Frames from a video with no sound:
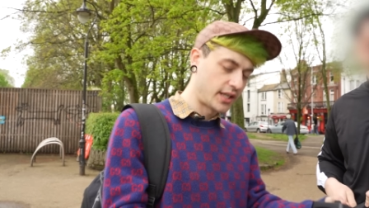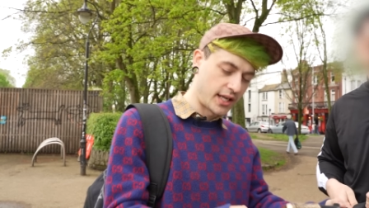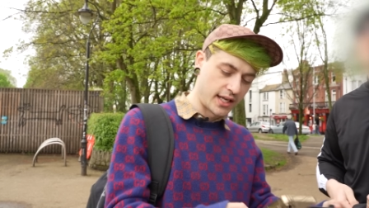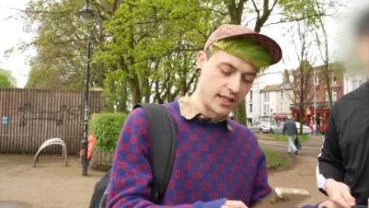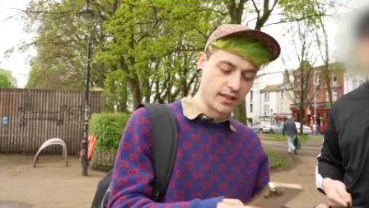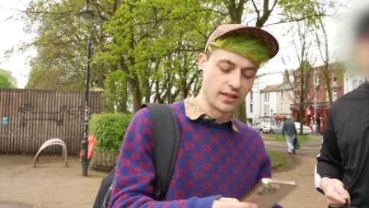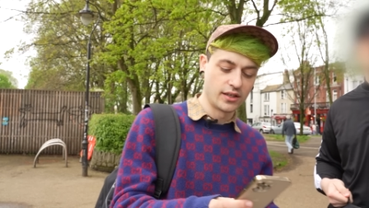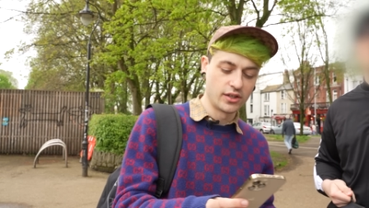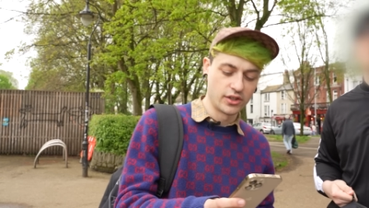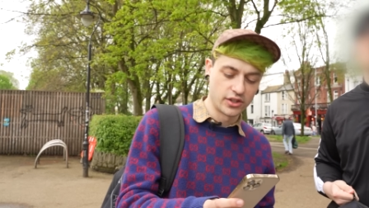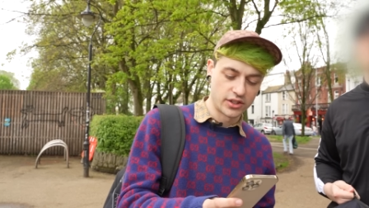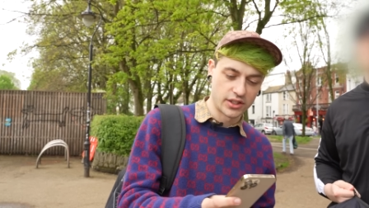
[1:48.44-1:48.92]

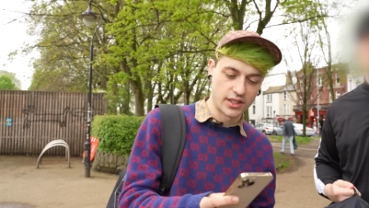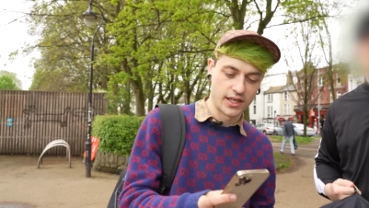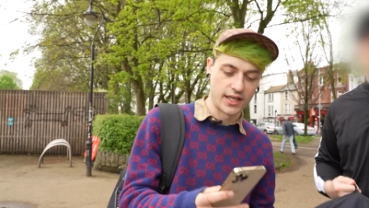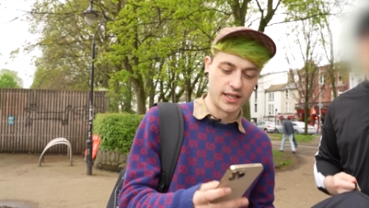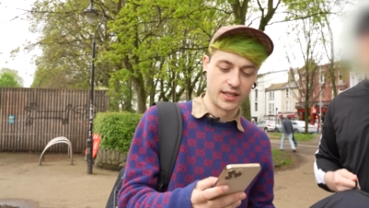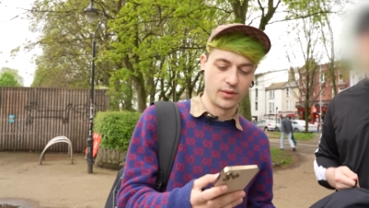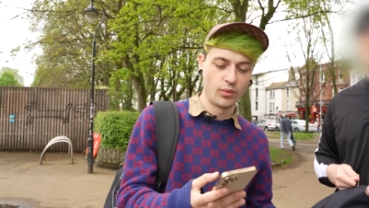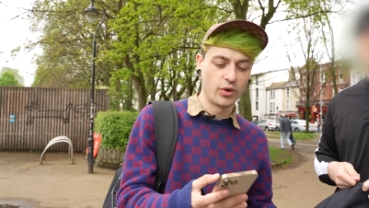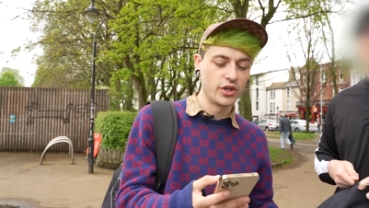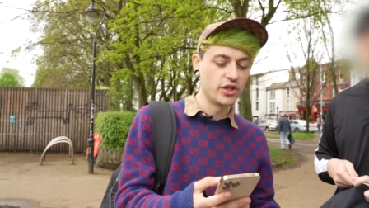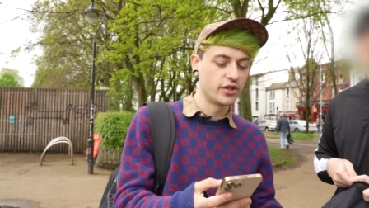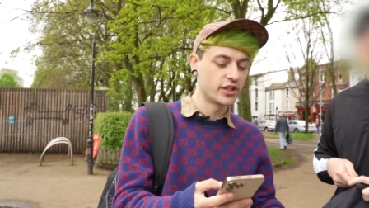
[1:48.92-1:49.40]
Cake, Kush
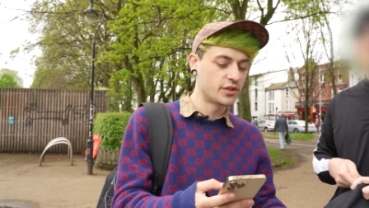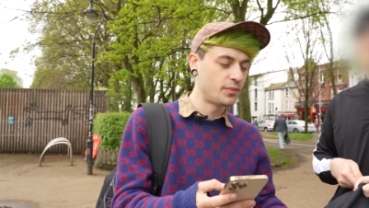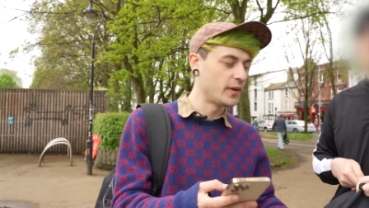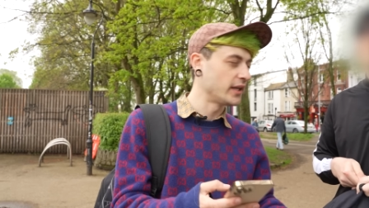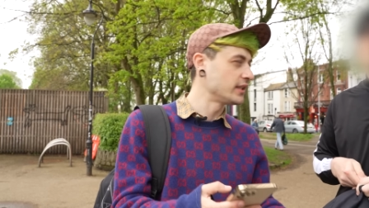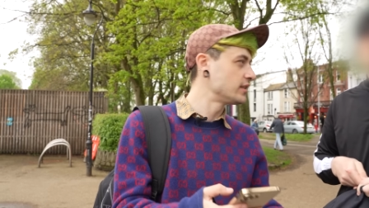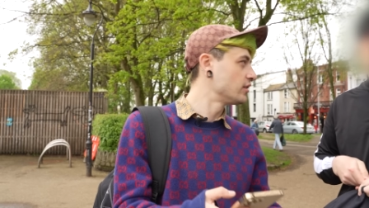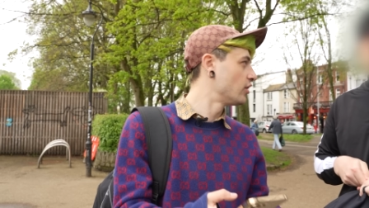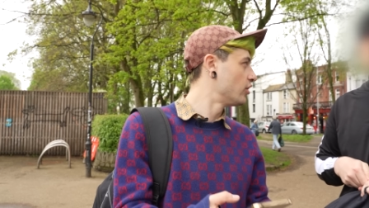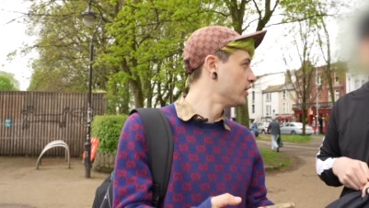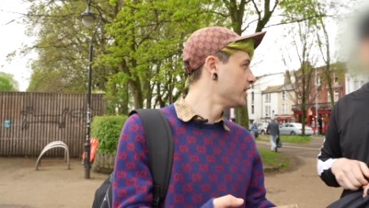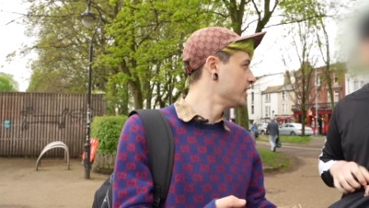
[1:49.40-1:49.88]
Cake. What are you
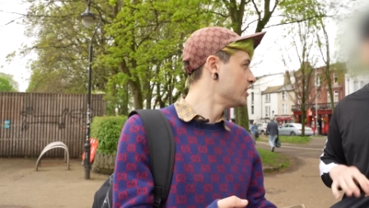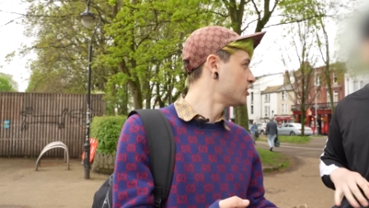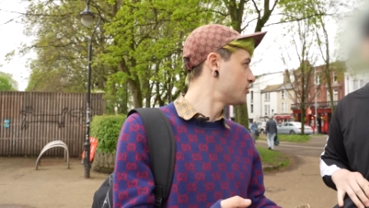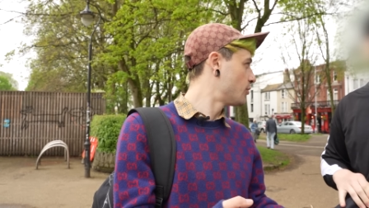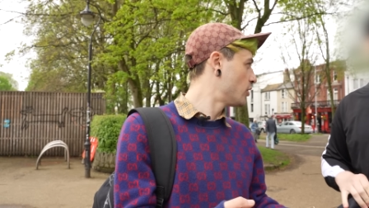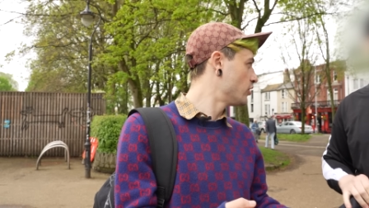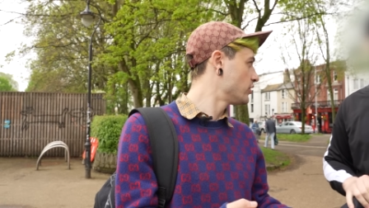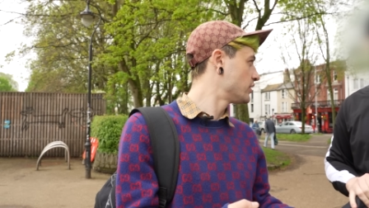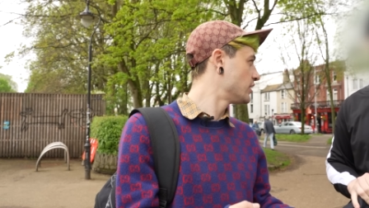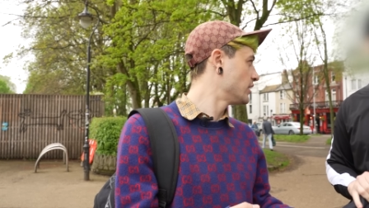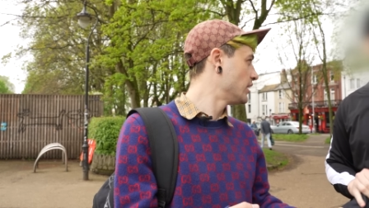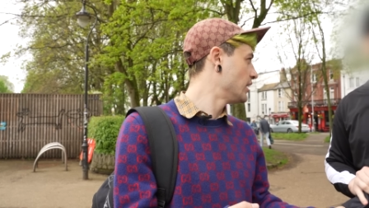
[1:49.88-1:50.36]
expecting on it? You
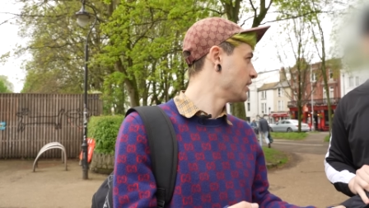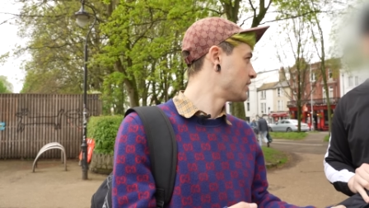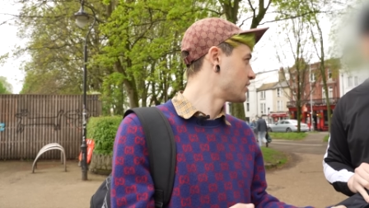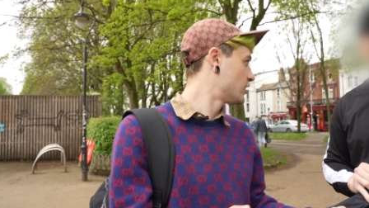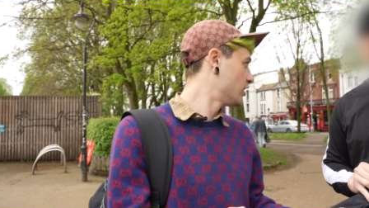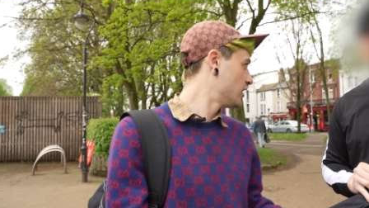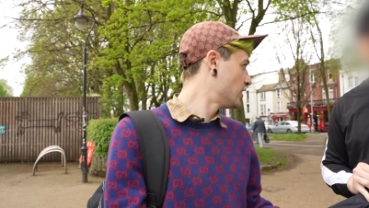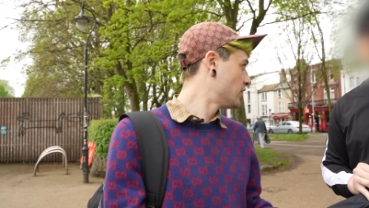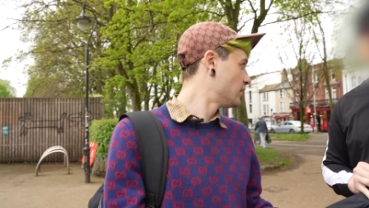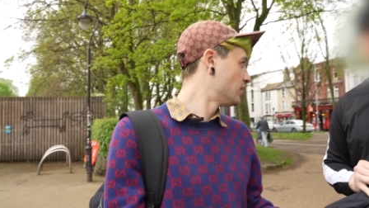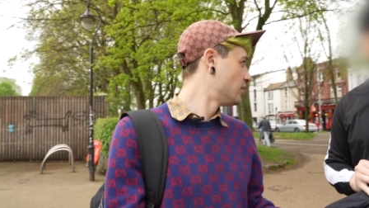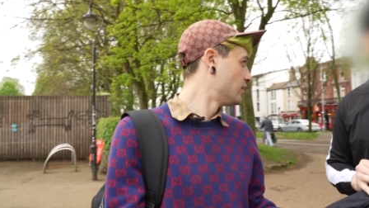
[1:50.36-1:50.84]
smoked it? It's
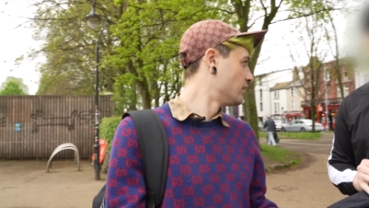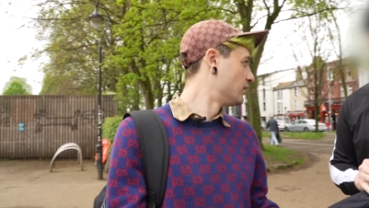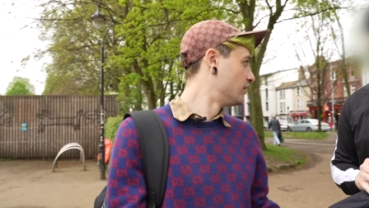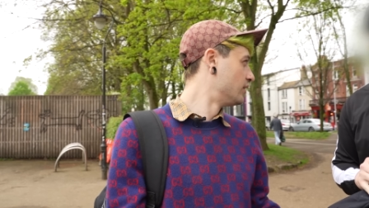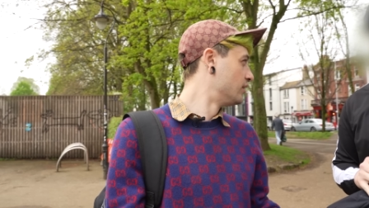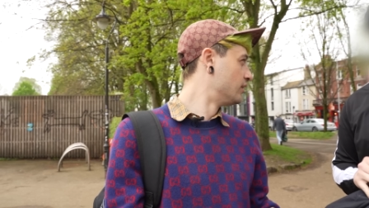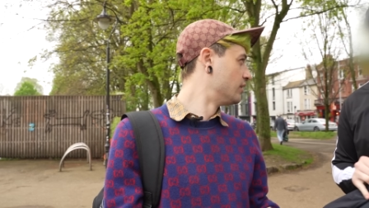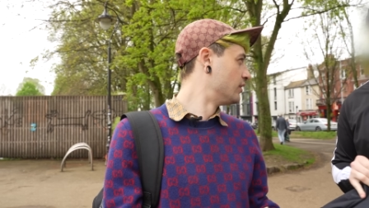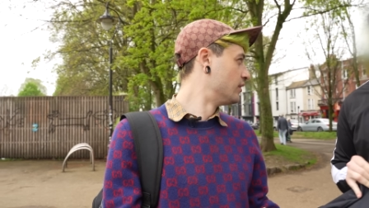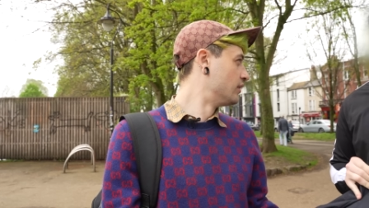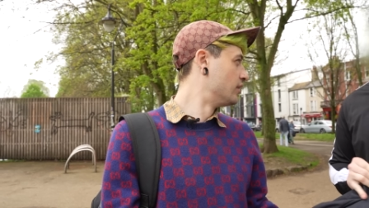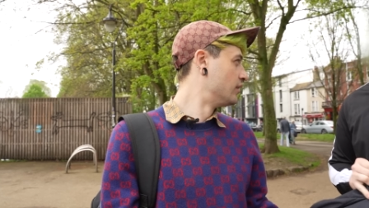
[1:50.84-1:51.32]
good?
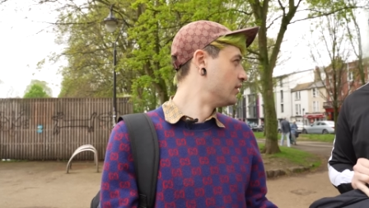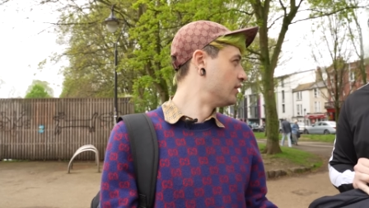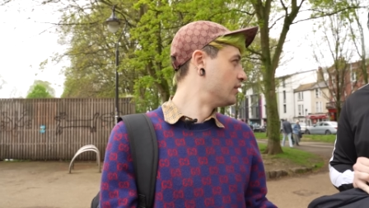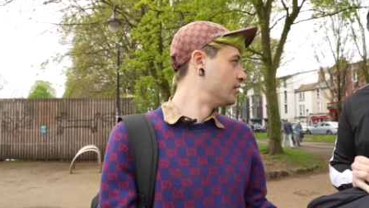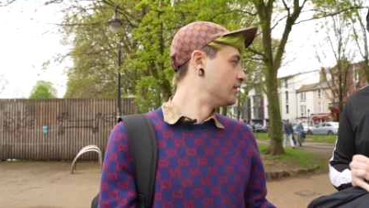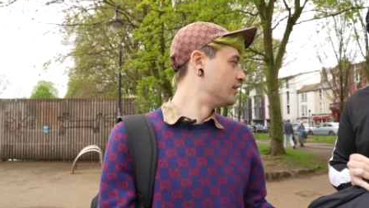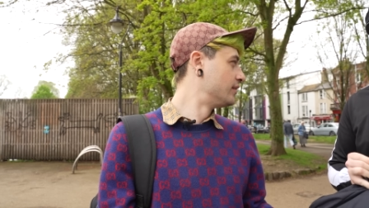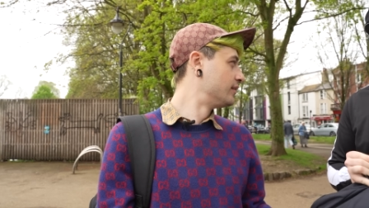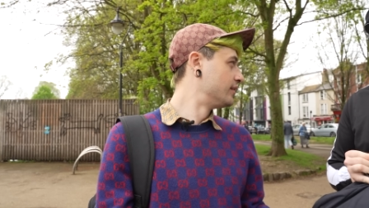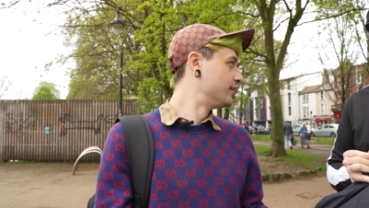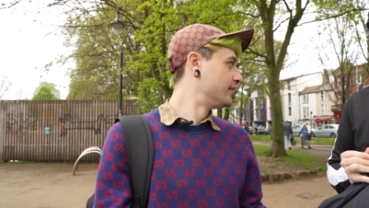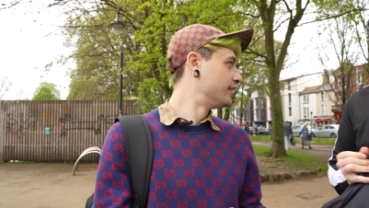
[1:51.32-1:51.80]
Uh,
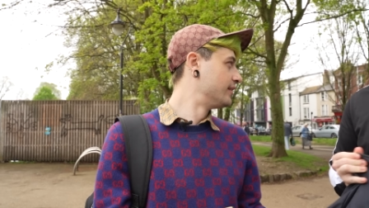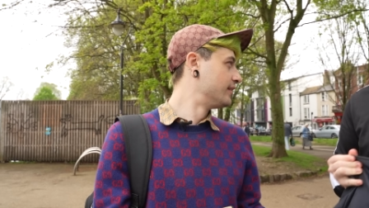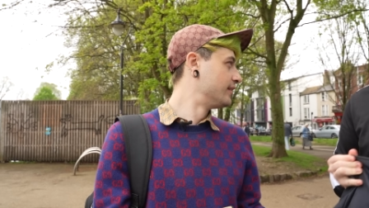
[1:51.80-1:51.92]
eighteen.